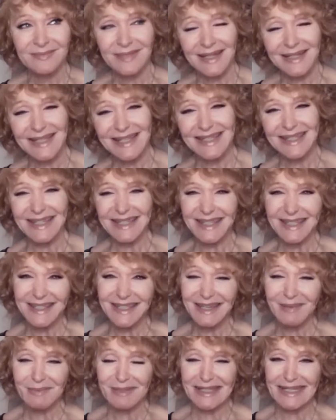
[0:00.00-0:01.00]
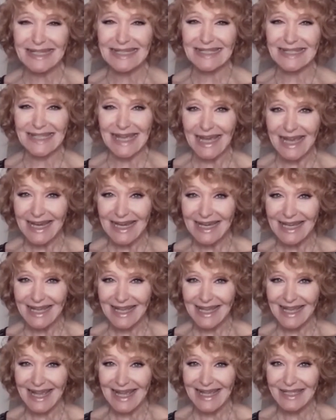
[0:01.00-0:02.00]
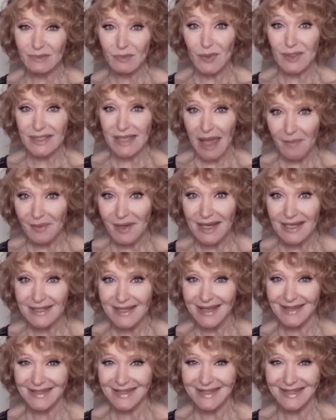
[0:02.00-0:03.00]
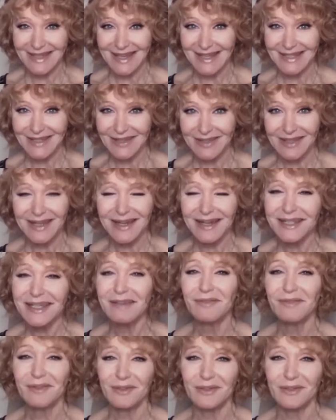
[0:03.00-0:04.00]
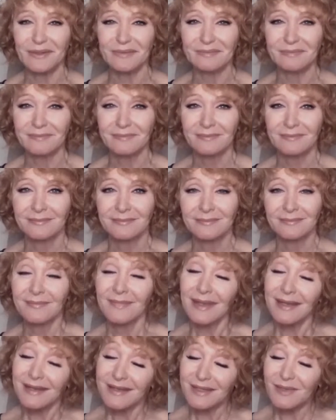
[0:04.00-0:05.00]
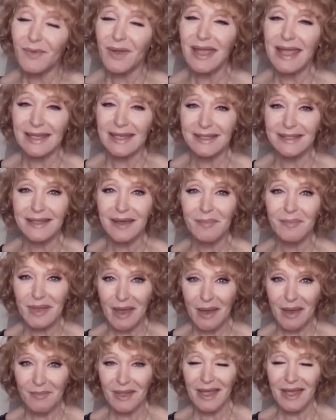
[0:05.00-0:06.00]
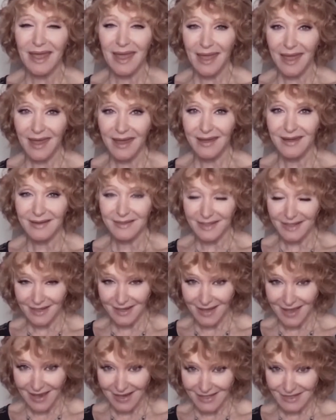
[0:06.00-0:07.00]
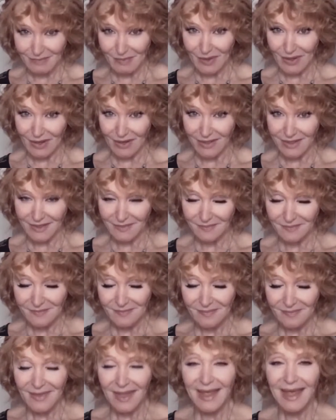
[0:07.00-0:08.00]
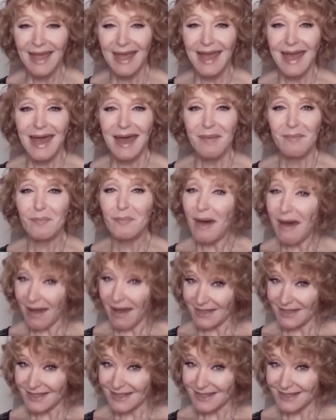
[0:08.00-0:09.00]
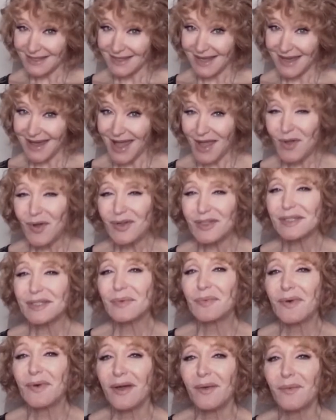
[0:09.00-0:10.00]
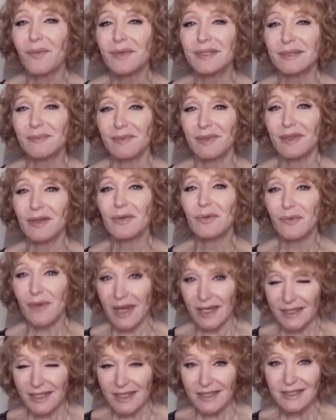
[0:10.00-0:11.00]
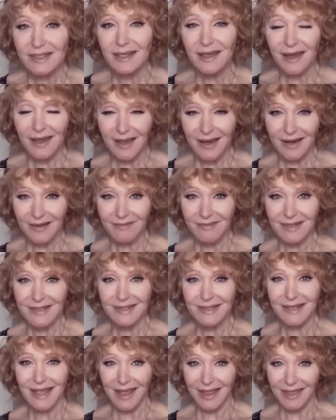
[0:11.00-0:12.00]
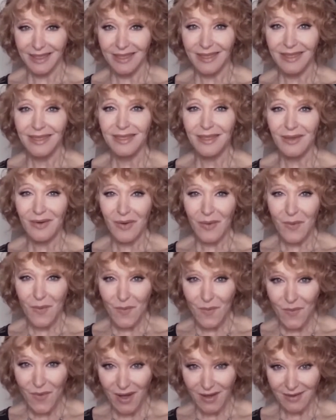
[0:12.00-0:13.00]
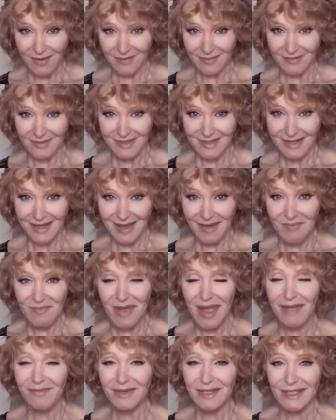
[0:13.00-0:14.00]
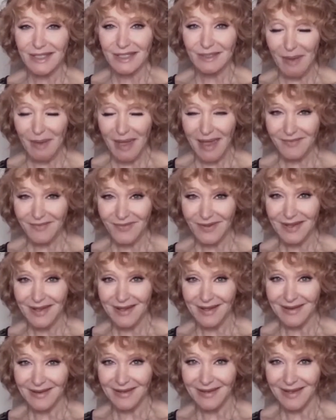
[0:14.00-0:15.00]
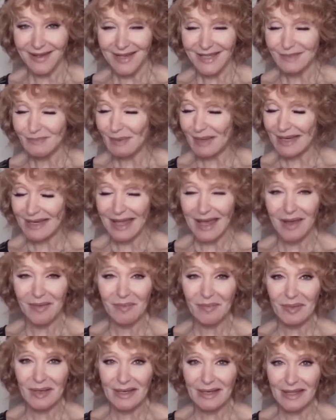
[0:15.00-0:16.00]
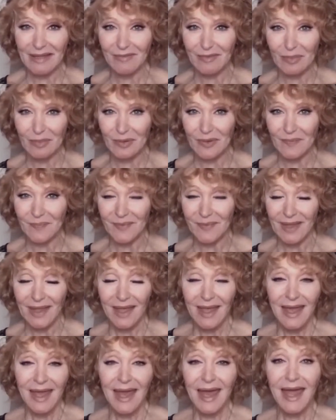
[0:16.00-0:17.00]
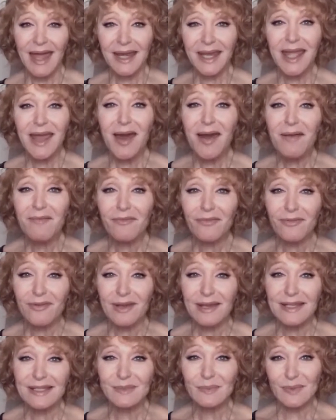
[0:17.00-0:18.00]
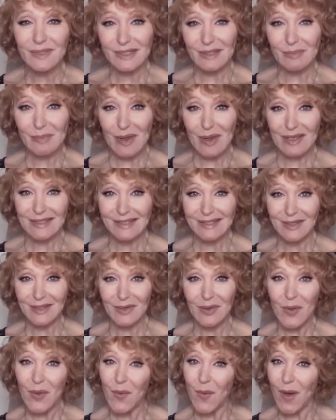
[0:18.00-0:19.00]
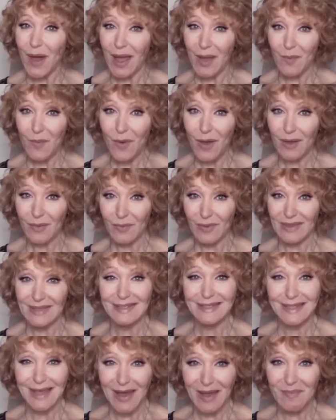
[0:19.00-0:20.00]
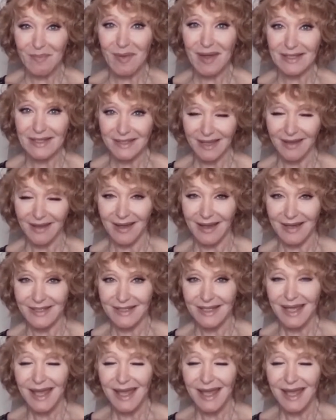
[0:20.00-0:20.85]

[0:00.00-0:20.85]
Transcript: this doesn't seem as exciting as what's happening downstairs on the cutting floor. So I ended up becoming a hair cutting expert. But I got to work with some of the greatest colorists in the world, and my respect for color has been unbelievable. Annie Humphreys was the person who I worked with side by side,